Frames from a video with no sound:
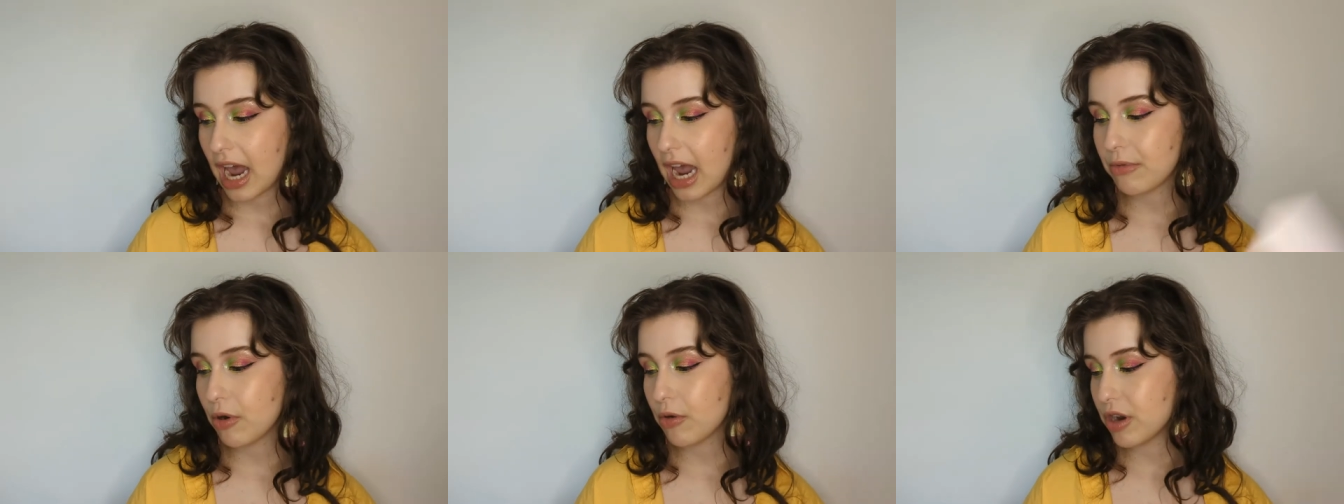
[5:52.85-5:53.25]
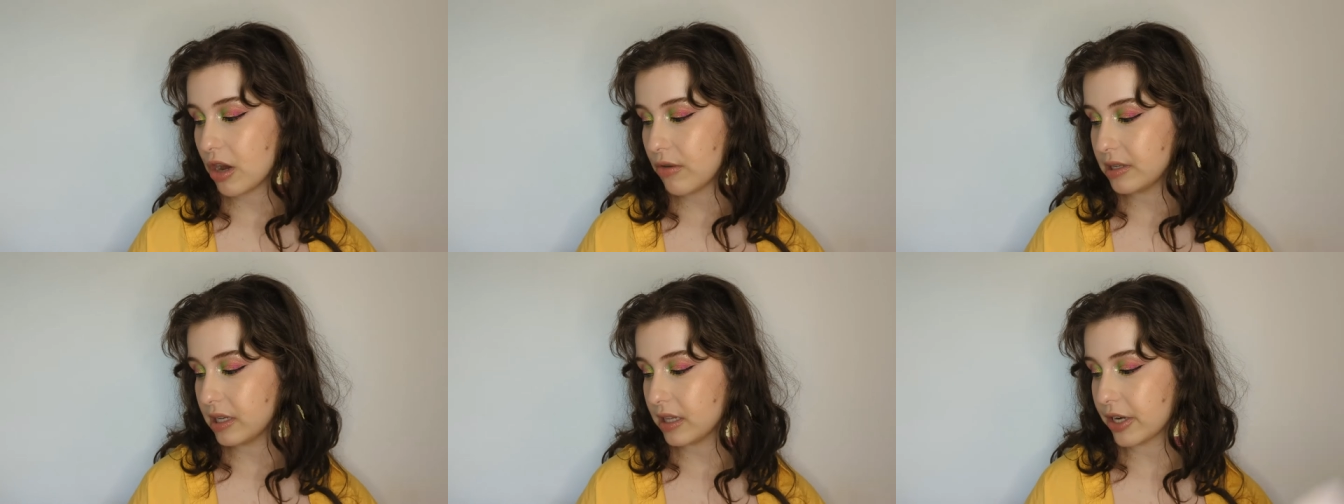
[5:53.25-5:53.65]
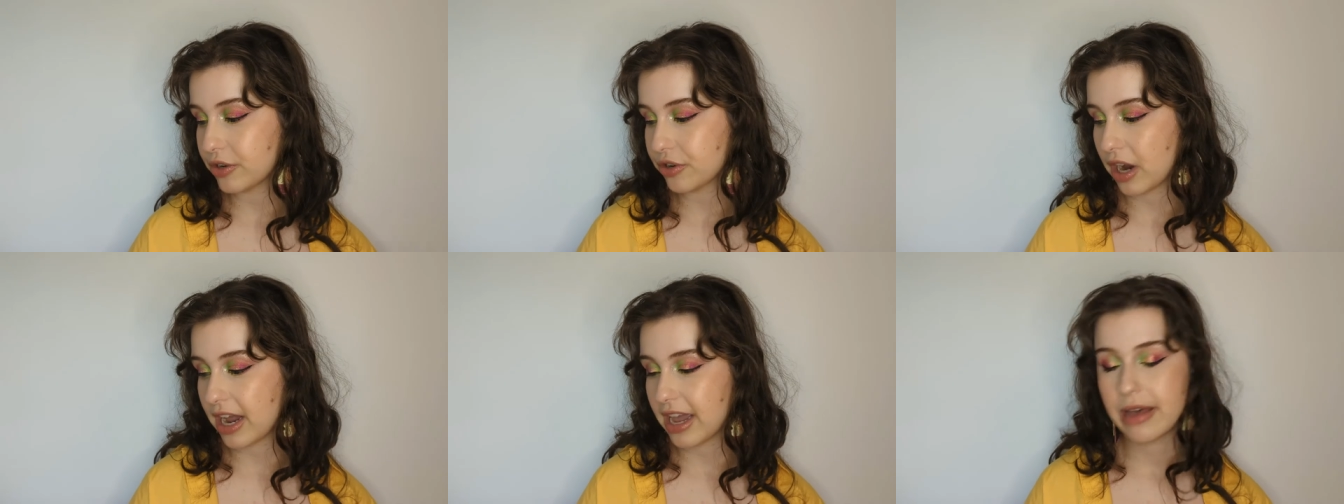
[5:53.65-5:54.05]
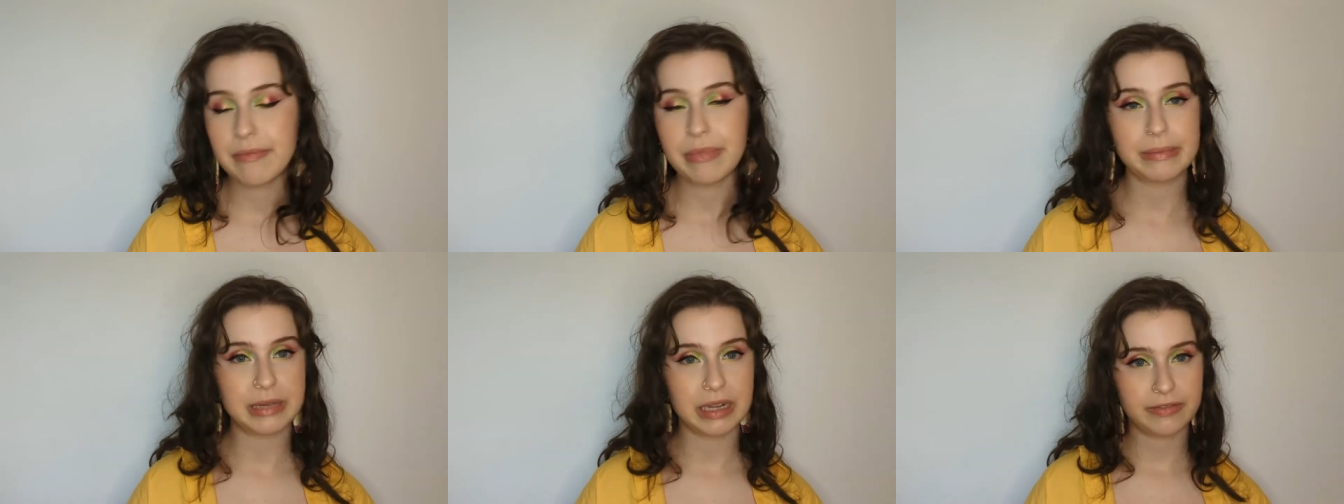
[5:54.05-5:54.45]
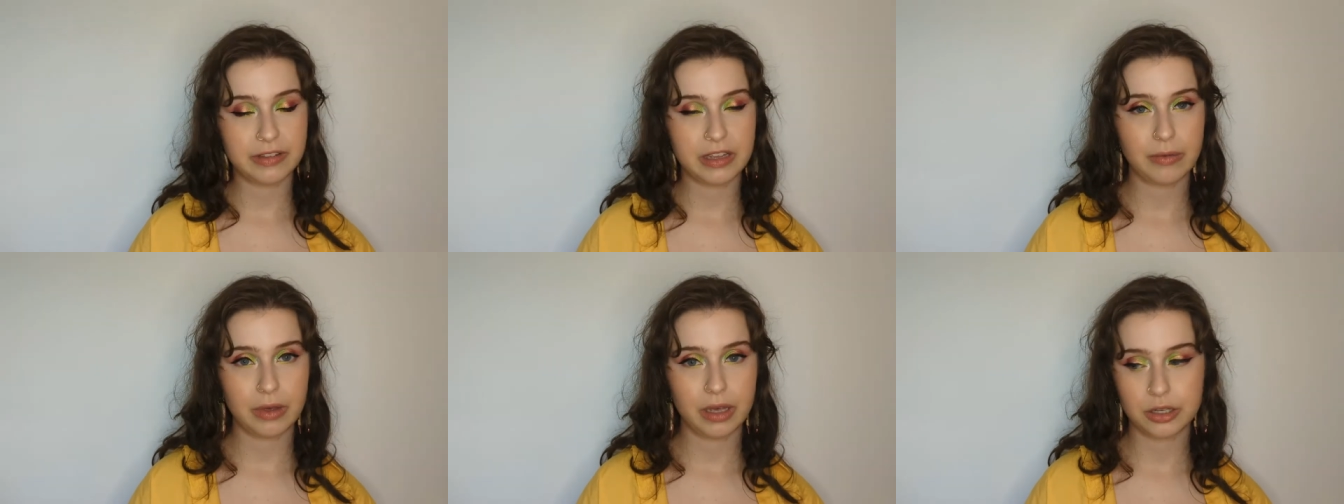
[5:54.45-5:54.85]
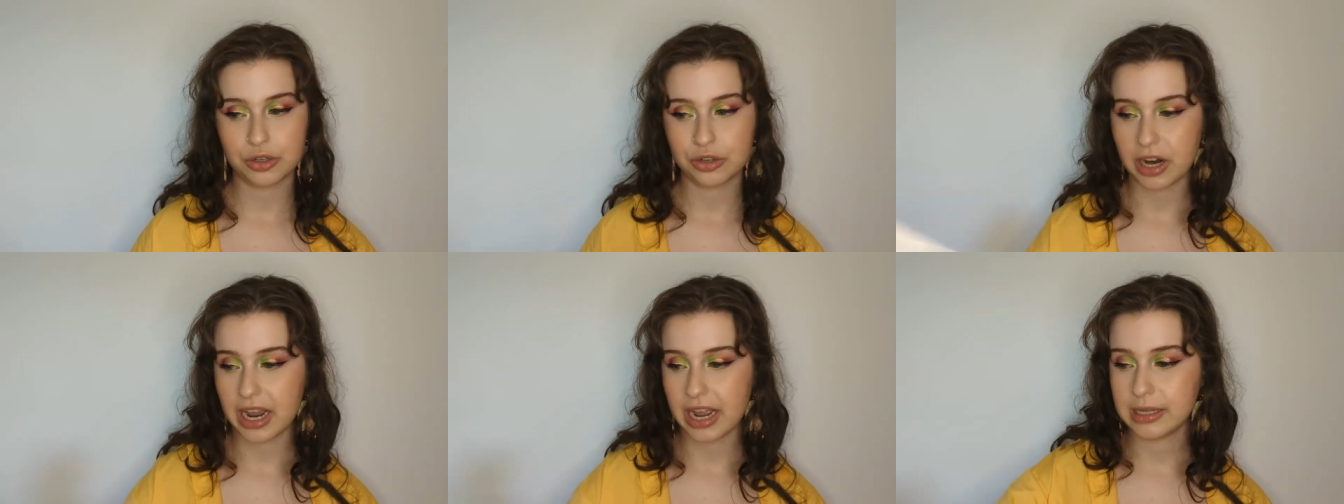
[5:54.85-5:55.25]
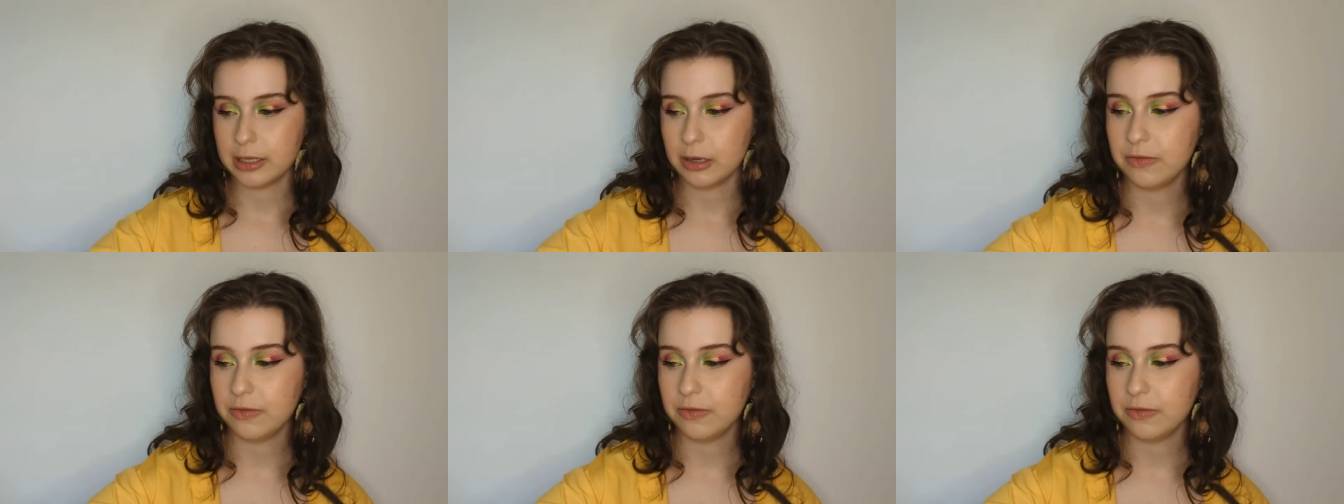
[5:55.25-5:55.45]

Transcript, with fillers: I won't know until I try it, but I'm definitely willing to try it.